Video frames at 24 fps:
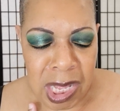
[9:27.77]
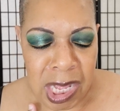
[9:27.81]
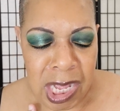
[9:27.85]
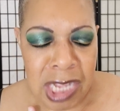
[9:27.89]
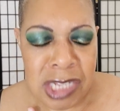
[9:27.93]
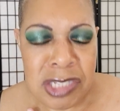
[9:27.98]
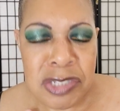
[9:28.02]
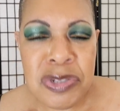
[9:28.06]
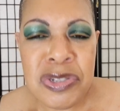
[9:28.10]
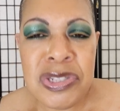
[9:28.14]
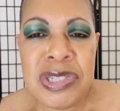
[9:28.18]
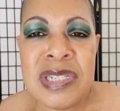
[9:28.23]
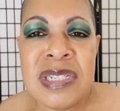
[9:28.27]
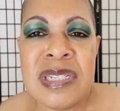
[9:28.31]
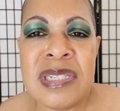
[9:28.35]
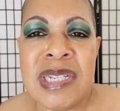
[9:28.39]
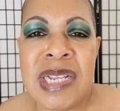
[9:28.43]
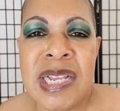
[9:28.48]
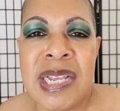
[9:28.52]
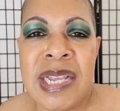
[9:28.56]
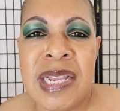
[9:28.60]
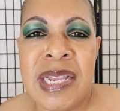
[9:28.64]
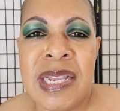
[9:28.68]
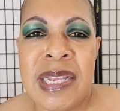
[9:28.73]
I used to
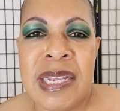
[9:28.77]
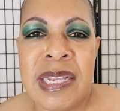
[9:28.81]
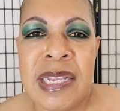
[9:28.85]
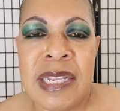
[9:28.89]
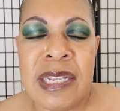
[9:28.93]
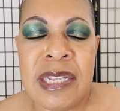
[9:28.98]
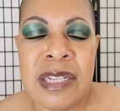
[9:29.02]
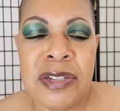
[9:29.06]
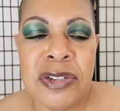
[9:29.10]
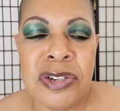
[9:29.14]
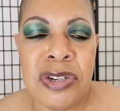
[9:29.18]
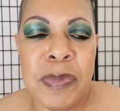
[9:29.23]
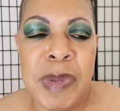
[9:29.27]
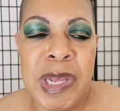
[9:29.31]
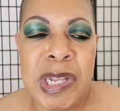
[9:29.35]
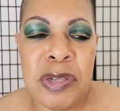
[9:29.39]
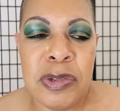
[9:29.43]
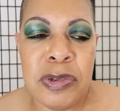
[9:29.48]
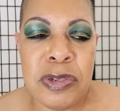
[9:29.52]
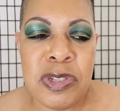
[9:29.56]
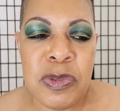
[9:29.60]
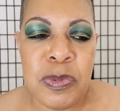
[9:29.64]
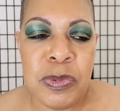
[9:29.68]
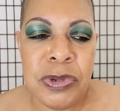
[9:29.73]
say, you know, my
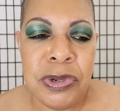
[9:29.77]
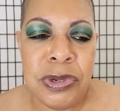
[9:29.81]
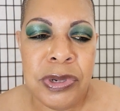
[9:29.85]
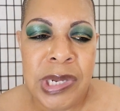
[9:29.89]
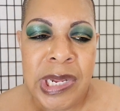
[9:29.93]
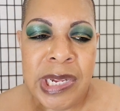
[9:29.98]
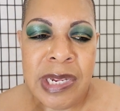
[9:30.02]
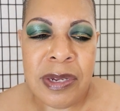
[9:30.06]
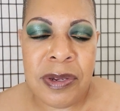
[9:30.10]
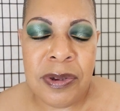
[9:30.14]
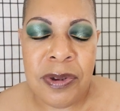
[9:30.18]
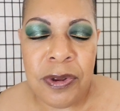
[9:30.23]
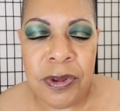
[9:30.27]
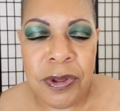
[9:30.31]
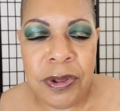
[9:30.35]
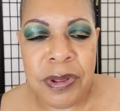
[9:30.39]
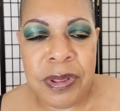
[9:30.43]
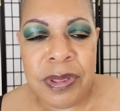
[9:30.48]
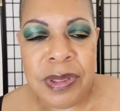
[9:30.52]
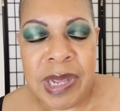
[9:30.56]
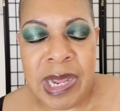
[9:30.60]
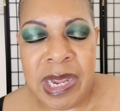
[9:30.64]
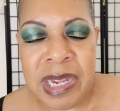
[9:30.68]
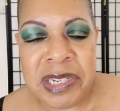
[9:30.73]
looks were like
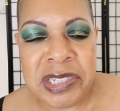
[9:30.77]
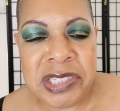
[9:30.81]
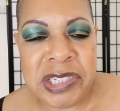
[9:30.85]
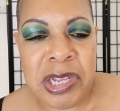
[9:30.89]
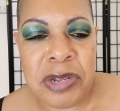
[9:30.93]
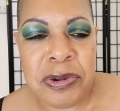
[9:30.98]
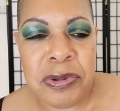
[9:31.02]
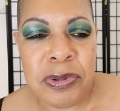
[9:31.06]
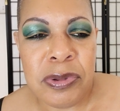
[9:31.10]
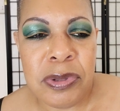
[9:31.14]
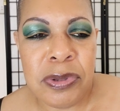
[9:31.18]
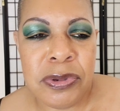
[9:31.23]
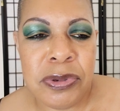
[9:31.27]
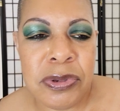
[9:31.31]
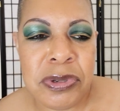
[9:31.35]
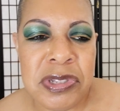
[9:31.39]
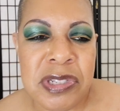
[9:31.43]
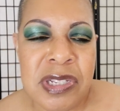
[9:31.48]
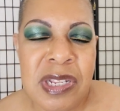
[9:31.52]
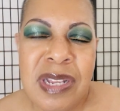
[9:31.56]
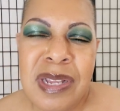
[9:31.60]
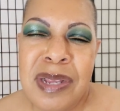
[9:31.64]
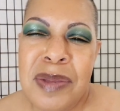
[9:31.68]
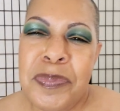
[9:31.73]
goth eyeshadow
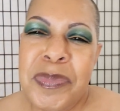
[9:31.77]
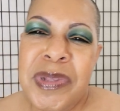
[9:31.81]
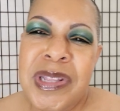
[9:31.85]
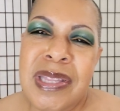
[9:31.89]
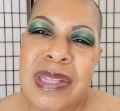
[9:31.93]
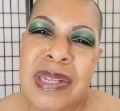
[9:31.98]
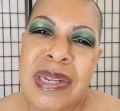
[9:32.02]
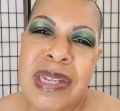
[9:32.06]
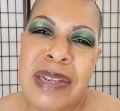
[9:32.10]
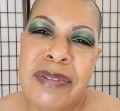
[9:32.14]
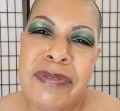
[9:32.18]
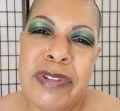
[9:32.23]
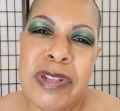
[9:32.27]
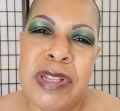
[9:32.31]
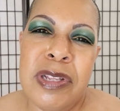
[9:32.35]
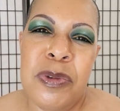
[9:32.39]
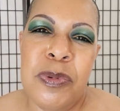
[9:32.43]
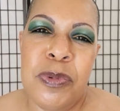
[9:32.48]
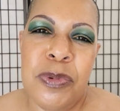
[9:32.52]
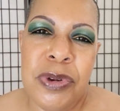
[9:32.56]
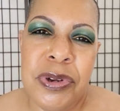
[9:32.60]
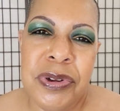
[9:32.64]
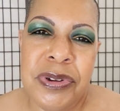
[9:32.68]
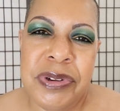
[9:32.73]
looks, but then they really
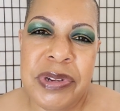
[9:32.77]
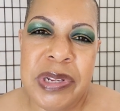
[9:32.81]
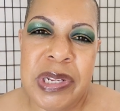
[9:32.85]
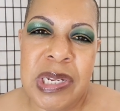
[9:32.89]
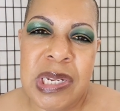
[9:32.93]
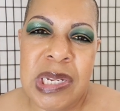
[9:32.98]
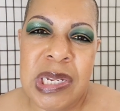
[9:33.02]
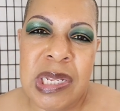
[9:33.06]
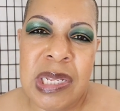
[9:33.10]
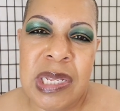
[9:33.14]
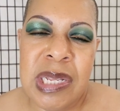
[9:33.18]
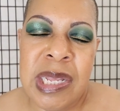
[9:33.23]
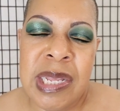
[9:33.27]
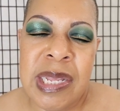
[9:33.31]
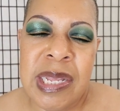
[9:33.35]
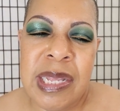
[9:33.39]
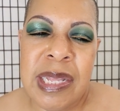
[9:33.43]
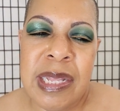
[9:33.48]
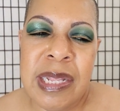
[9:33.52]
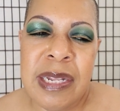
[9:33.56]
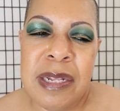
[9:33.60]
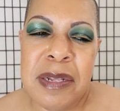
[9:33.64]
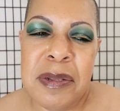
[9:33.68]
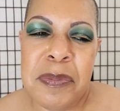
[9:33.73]
weren't.
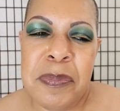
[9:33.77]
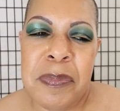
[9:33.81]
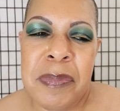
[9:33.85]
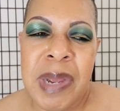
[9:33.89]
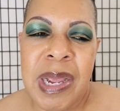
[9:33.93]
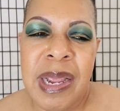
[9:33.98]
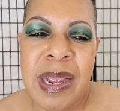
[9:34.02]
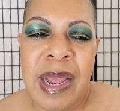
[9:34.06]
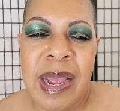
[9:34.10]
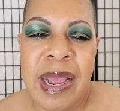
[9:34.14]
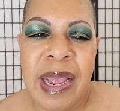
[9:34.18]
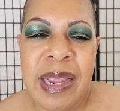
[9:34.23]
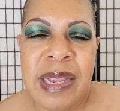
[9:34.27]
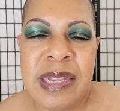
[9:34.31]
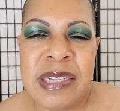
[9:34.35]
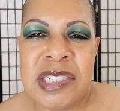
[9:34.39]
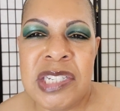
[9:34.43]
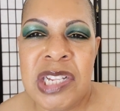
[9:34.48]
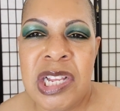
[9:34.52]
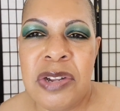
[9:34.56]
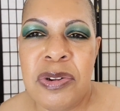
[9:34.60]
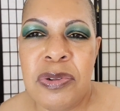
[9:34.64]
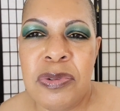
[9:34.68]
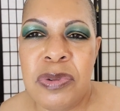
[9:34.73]
And my
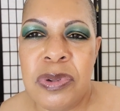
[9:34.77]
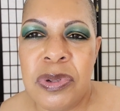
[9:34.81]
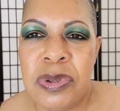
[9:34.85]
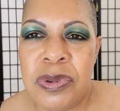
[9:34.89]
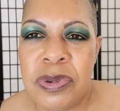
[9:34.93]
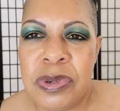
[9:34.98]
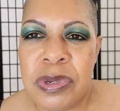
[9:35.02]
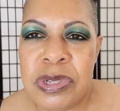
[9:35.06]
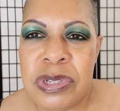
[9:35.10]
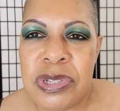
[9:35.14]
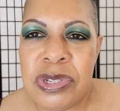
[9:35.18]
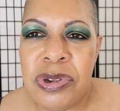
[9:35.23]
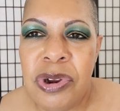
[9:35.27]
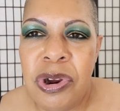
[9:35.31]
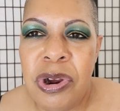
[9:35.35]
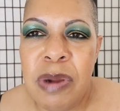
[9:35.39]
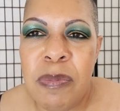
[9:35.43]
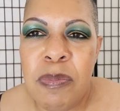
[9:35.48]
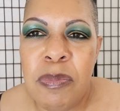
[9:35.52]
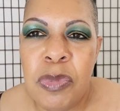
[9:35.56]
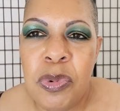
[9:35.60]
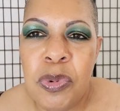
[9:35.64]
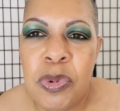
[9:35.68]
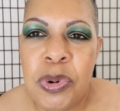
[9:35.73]
eyeshadow looks
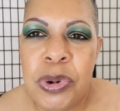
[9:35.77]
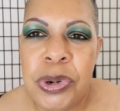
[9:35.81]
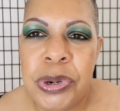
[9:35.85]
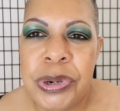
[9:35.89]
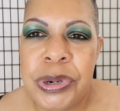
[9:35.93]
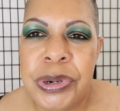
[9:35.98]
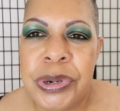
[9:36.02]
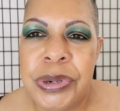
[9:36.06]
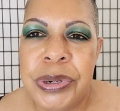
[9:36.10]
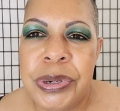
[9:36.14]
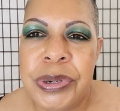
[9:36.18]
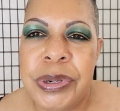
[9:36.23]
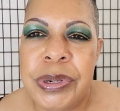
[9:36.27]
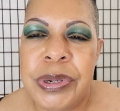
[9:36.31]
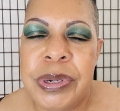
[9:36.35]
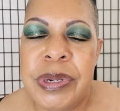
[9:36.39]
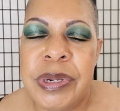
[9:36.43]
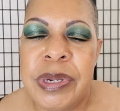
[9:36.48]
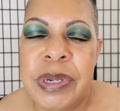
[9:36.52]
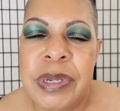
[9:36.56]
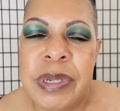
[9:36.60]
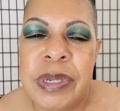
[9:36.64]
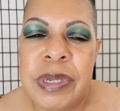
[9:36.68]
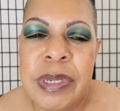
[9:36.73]
are more
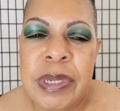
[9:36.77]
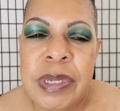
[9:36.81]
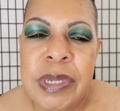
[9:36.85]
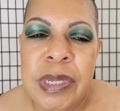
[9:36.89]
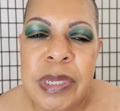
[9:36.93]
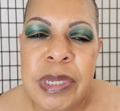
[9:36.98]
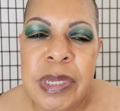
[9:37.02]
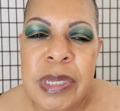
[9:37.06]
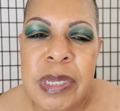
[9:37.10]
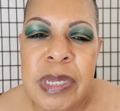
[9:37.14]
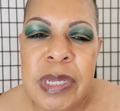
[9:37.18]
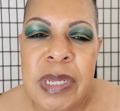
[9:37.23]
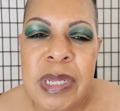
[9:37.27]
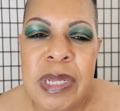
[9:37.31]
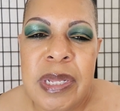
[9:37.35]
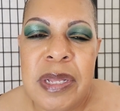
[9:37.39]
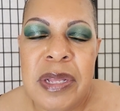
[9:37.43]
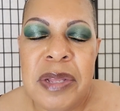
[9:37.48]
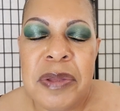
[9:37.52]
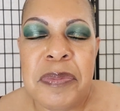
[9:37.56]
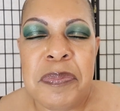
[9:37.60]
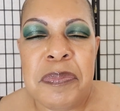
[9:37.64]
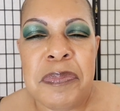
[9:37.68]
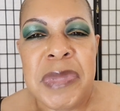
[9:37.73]

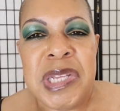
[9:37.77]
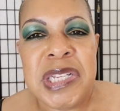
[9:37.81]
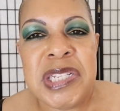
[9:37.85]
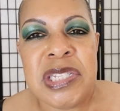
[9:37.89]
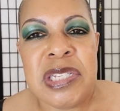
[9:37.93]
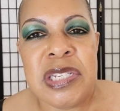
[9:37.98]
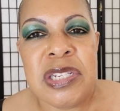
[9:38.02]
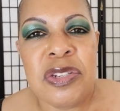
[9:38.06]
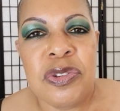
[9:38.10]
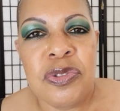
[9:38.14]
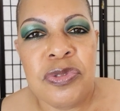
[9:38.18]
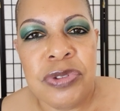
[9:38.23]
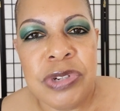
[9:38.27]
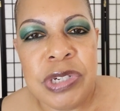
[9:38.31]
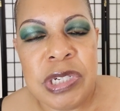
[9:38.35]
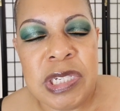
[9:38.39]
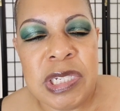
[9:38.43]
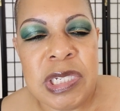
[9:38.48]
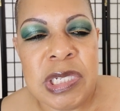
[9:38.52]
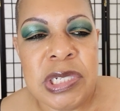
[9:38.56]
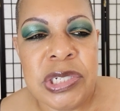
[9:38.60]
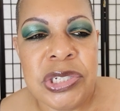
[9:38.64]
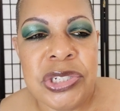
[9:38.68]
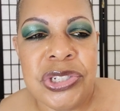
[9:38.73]
messy
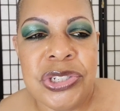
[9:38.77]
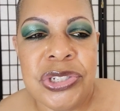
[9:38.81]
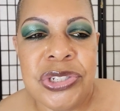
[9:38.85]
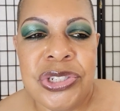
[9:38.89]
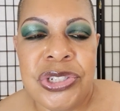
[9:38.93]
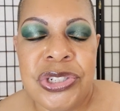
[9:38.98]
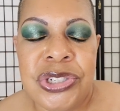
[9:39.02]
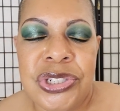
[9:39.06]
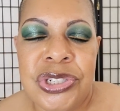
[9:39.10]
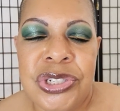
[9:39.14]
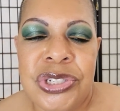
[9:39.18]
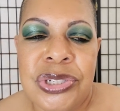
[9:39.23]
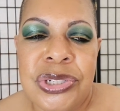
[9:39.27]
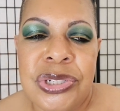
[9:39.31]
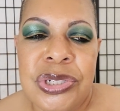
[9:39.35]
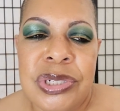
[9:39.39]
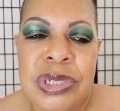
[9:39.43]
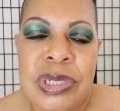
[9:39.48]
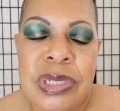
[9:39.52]
grunge,